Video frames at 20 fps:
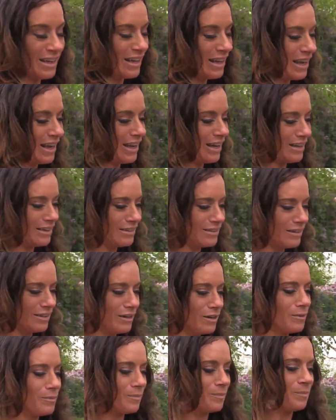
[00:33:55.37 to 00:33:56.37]
And
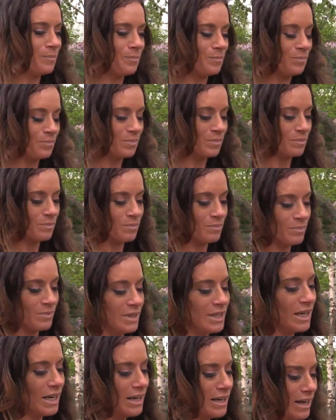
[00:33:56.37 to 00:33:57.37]

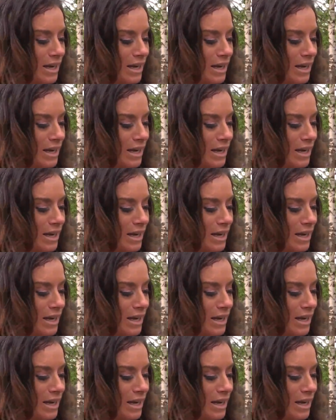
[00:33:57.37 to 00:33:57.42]
the